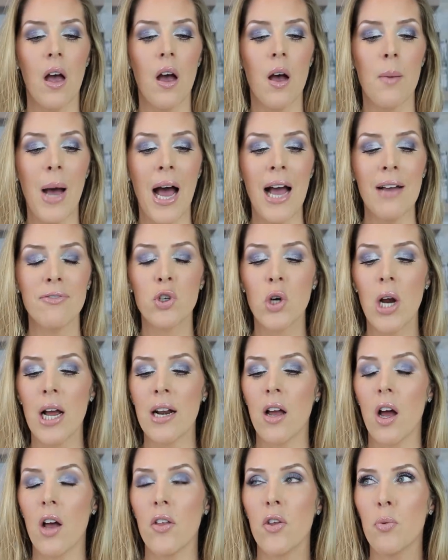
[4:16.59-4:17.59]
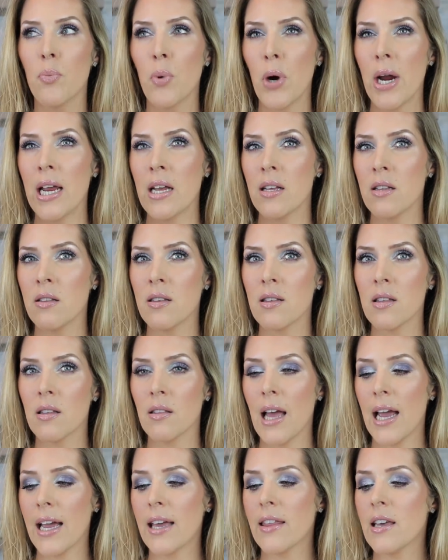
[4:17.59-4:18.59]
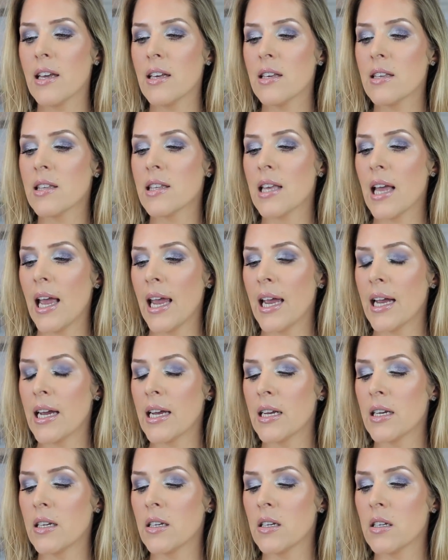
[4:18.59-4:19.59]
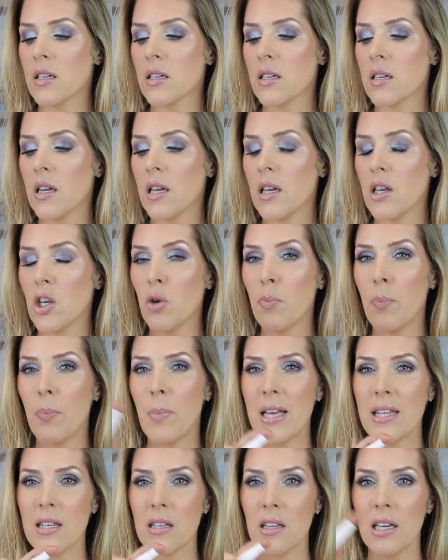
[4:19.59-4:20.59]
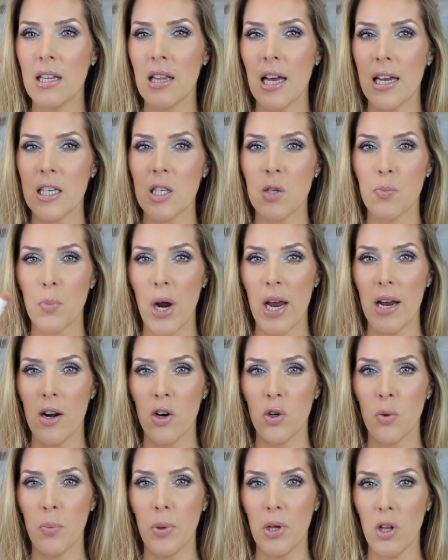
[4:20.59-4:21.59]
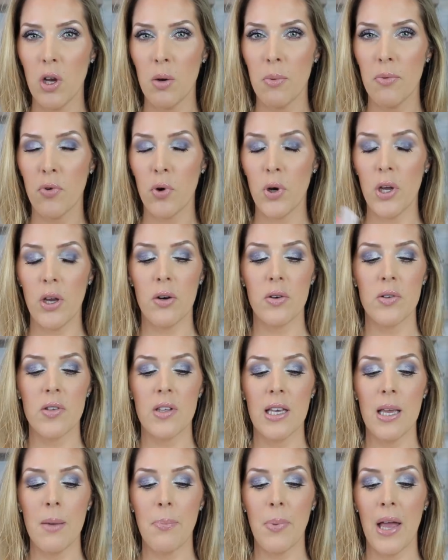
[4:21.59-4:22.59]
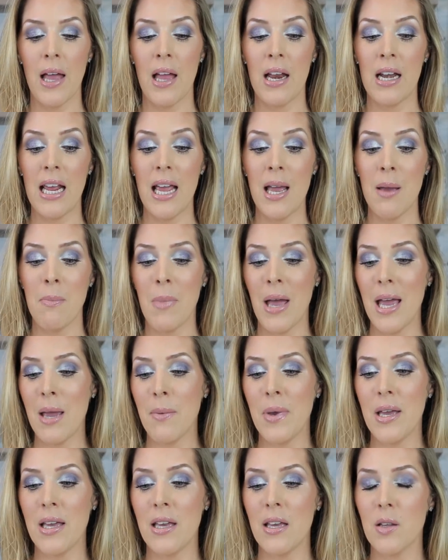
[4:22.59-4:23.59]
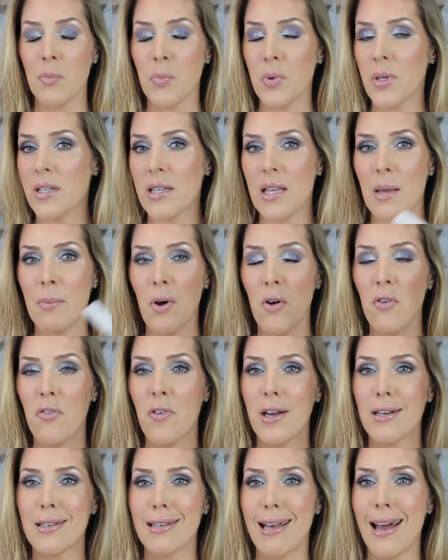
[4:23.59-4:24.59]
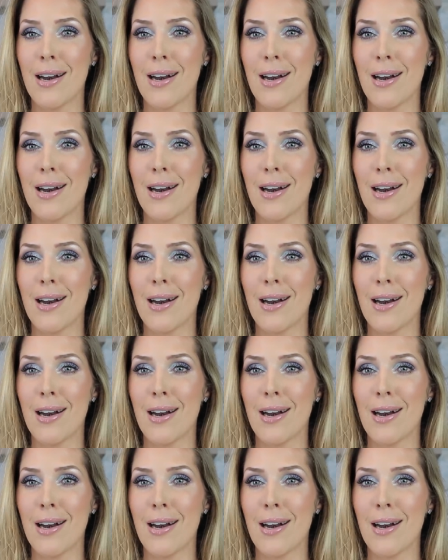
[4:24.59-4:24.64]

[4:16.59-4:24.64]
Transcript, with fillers: Um, I've tried other brands like this and you basically like spray it on your pillow before you go to sleep and it may be placebo effect.